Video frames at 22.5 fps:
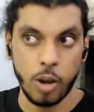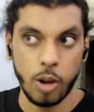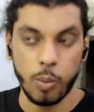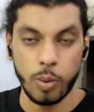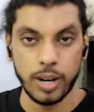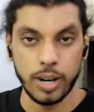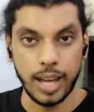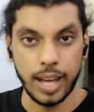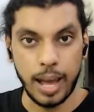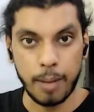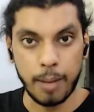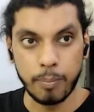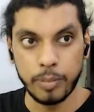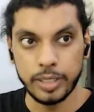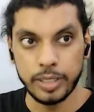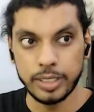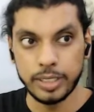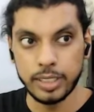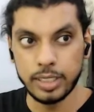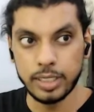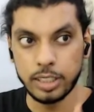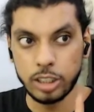What
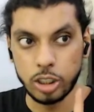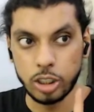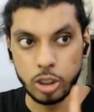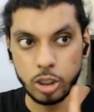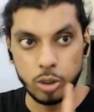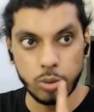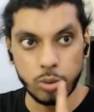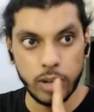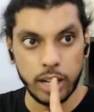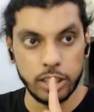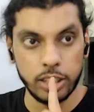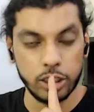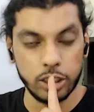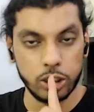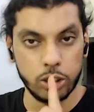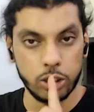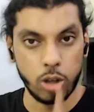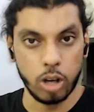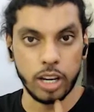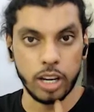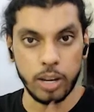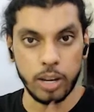happens is you are
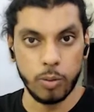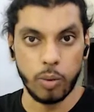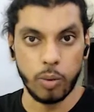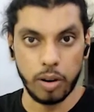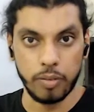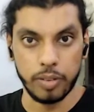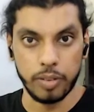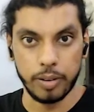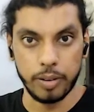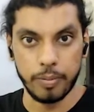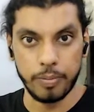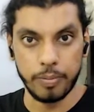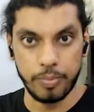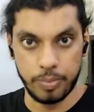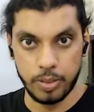just talking one way.